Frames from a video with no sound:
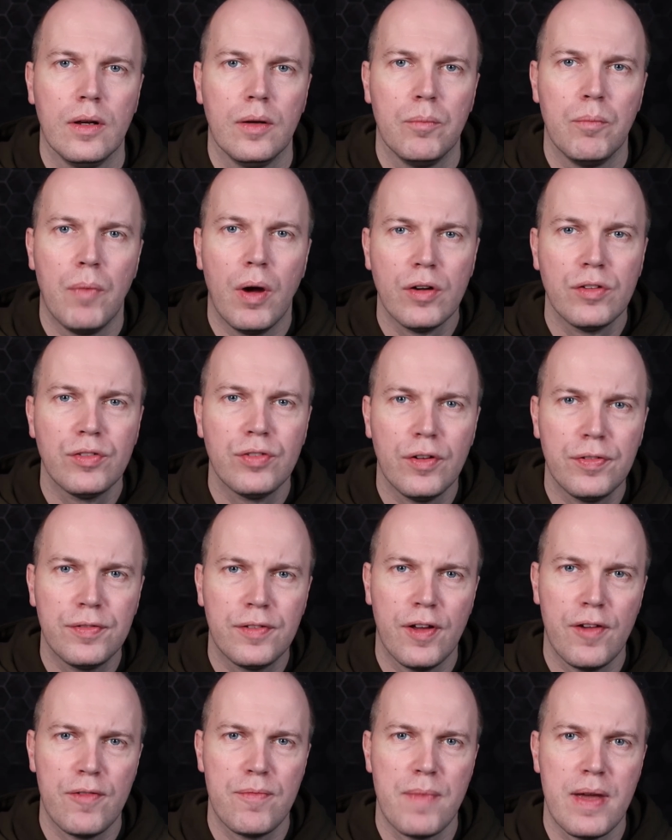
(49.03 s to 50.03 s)
Microsoft
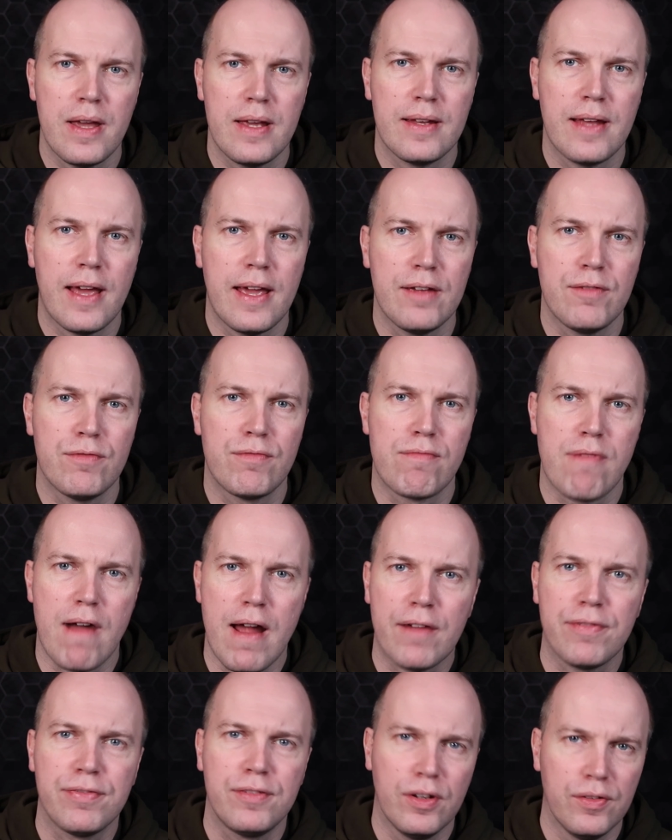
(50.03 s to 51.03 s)
have made a
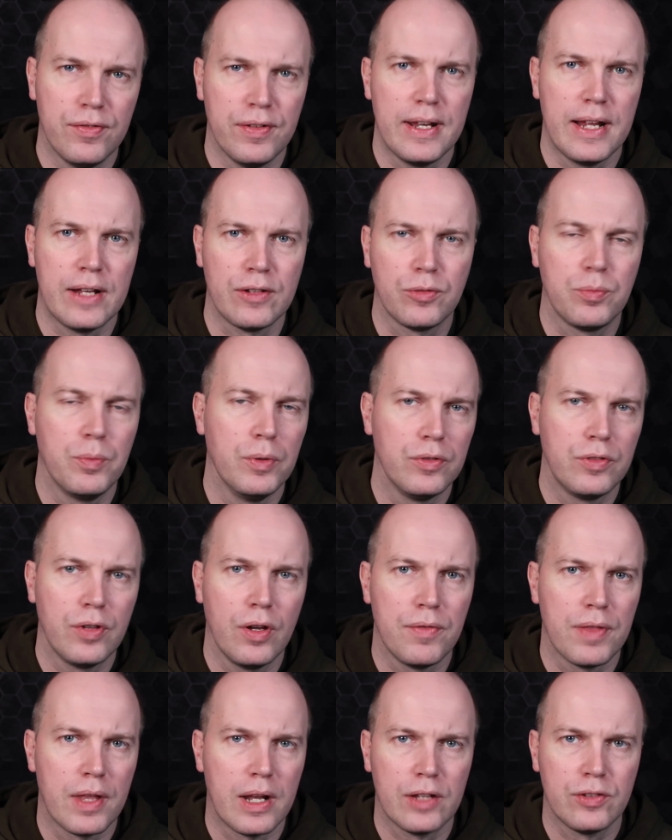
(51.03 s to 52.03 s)
raft of announcements
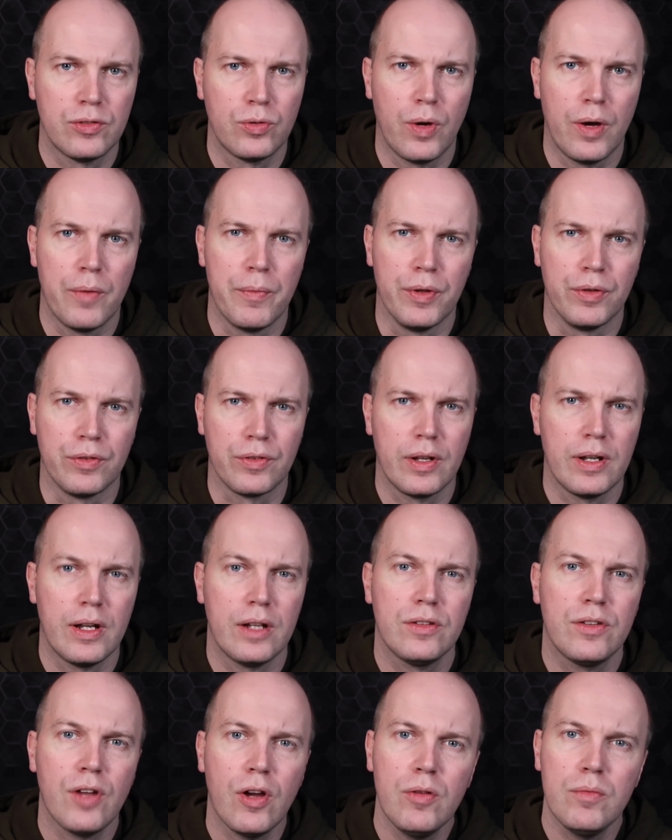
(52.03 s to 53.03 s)
over the last 12 months, and I
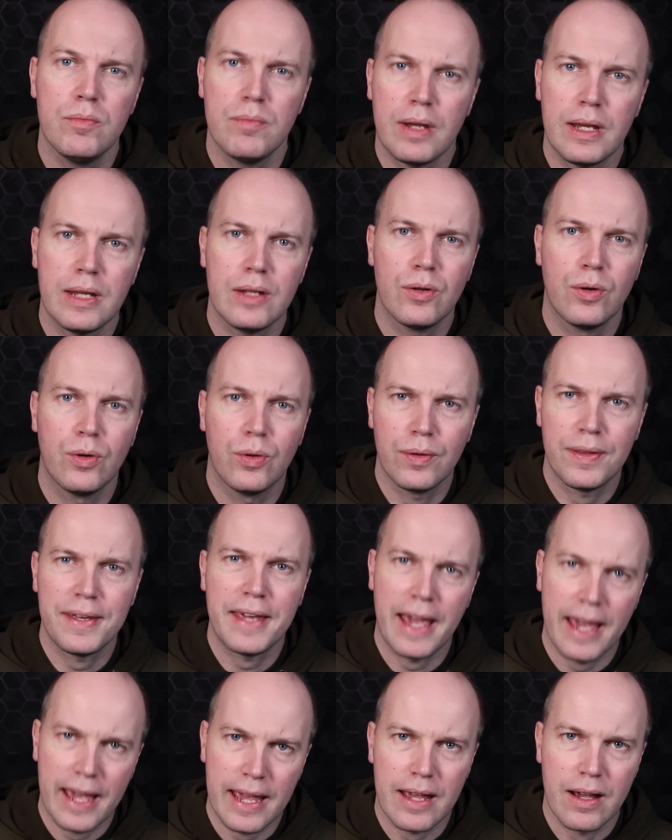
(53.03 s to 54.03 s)
don't mean all the
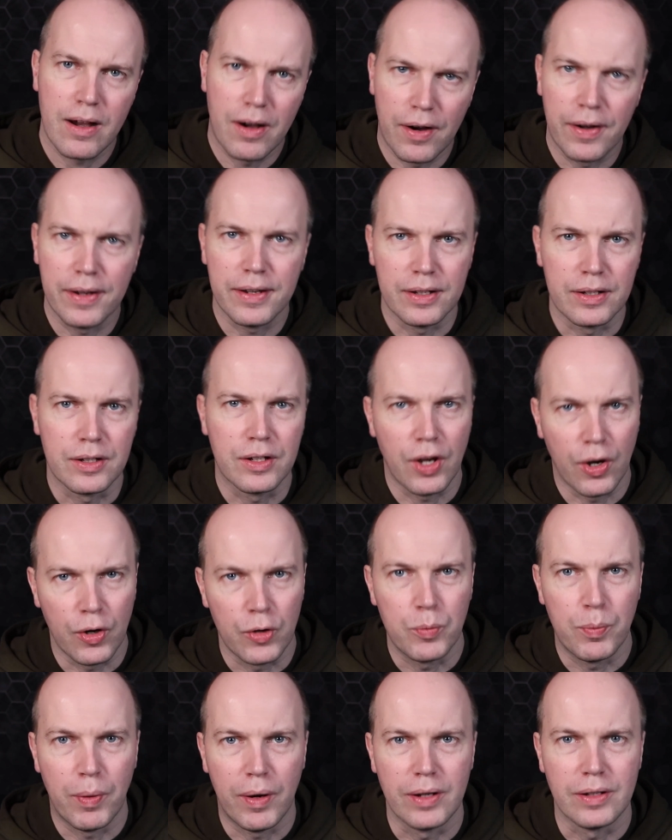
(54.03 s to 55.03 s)
AI and
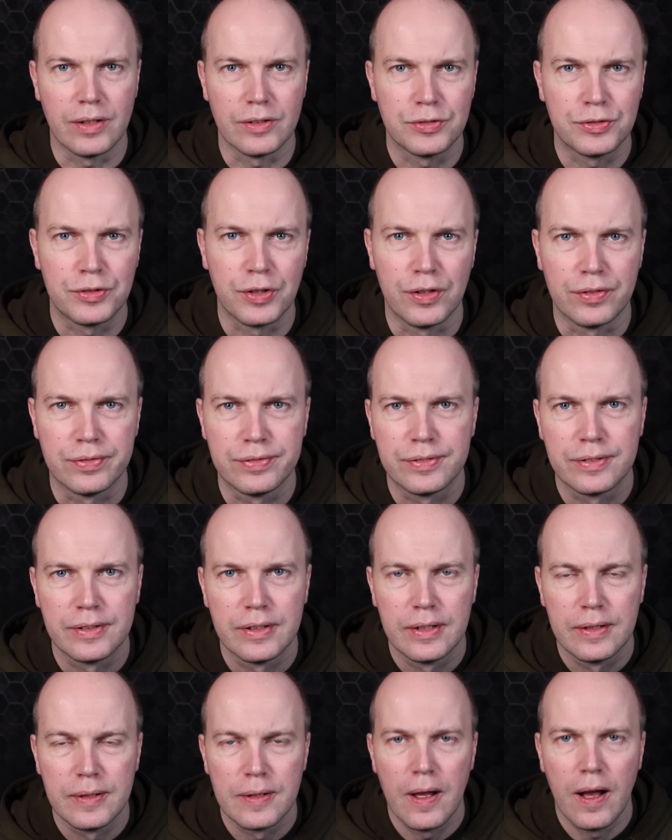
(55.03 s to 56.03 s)
Copilot stuff.
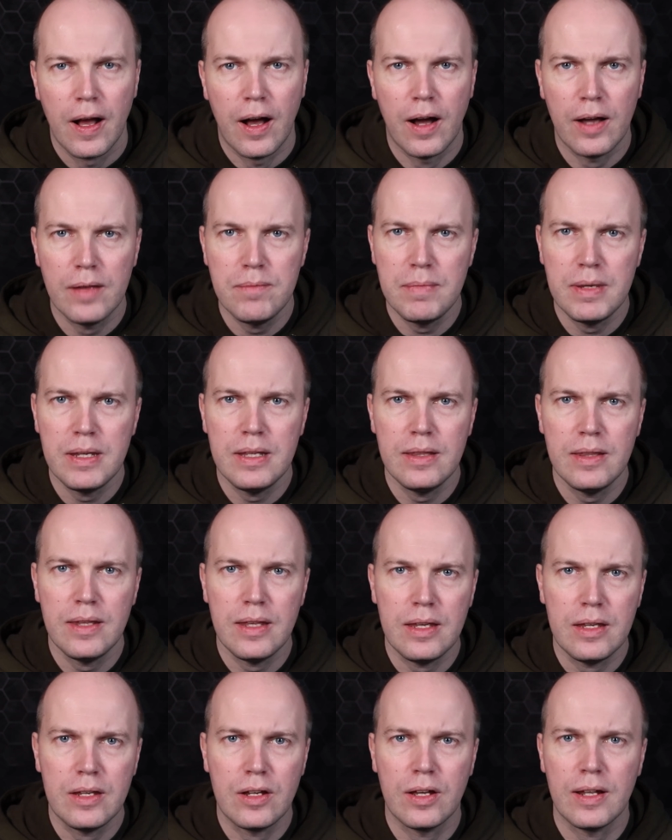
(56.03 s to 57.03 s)
I mean
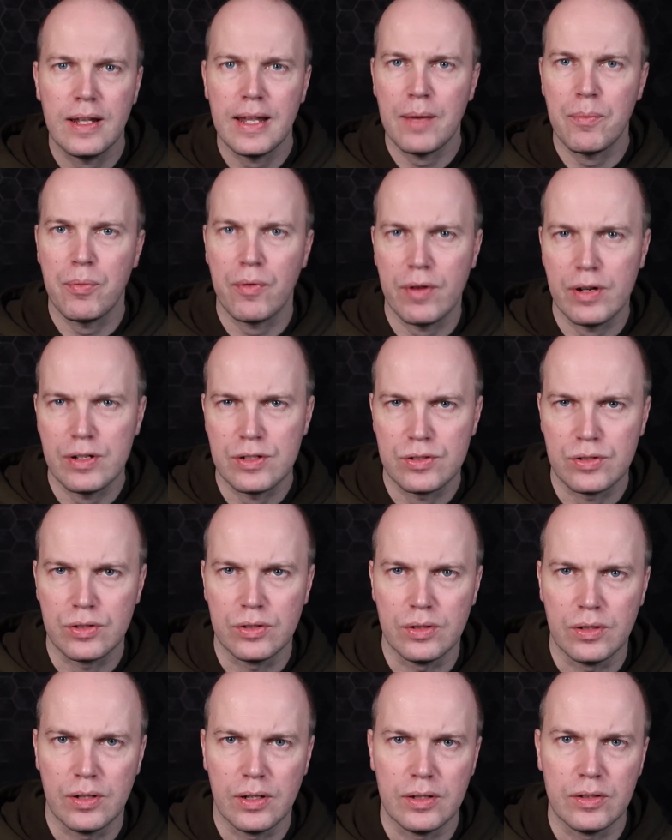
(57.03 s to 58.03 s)
the
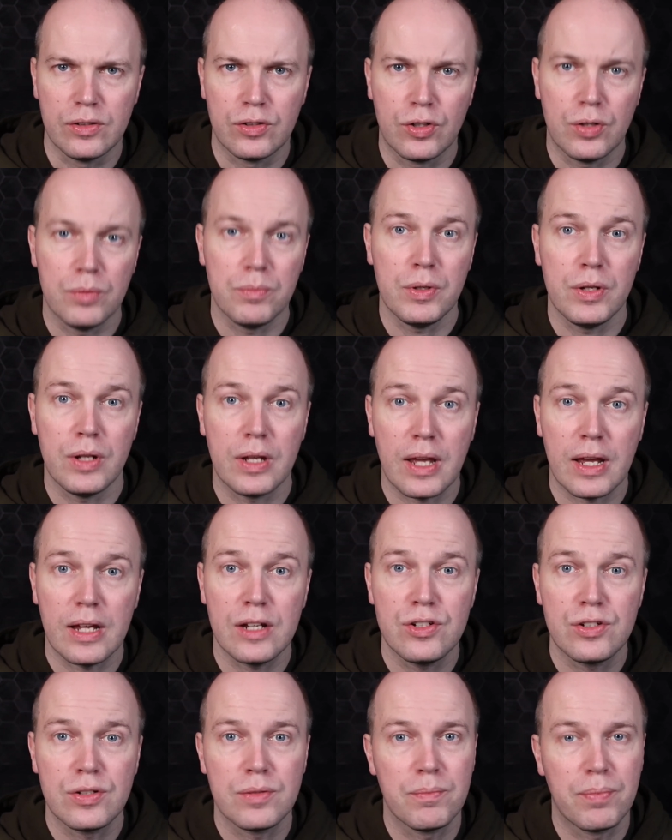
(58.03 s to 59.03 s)
collaboration and
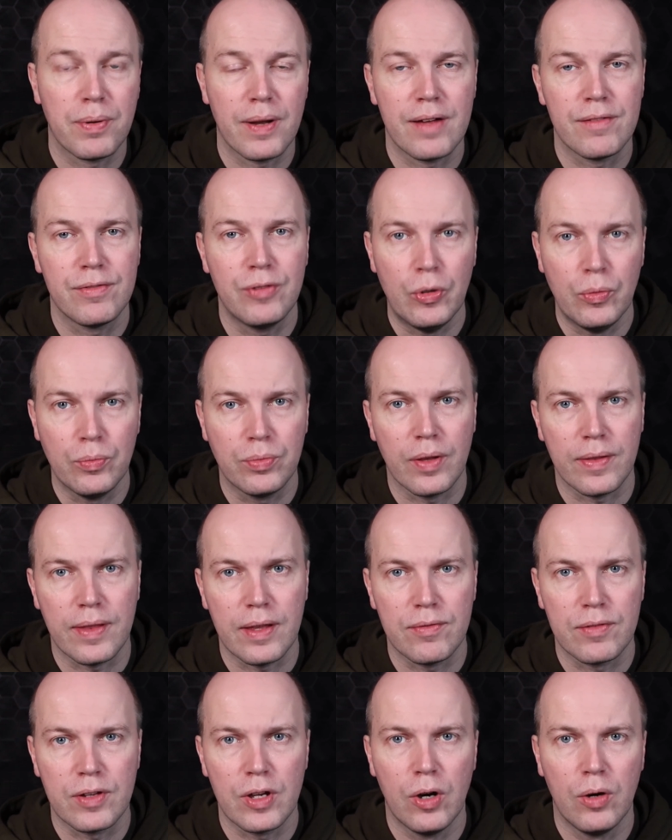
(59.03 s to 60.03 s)
communication platforms that
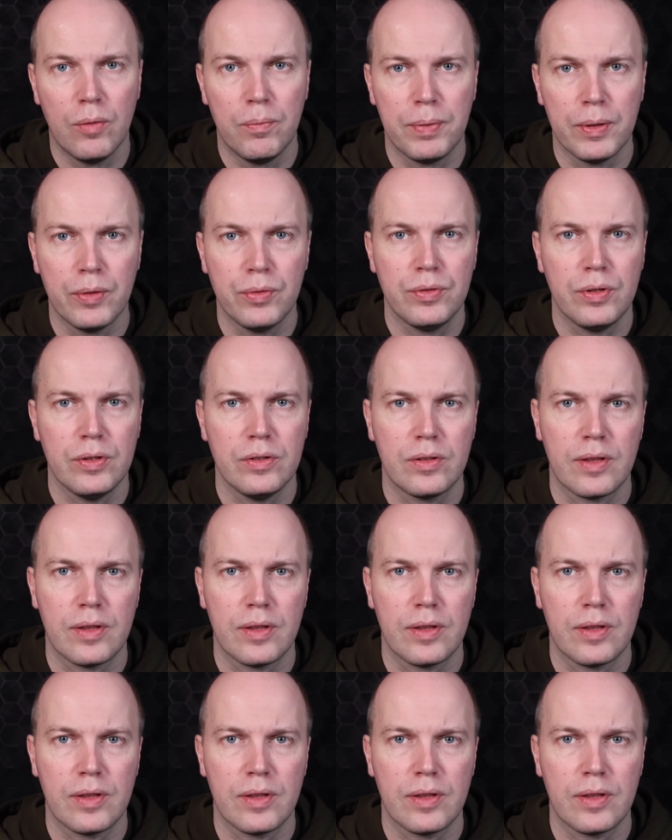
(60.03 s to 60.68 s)
they've got built into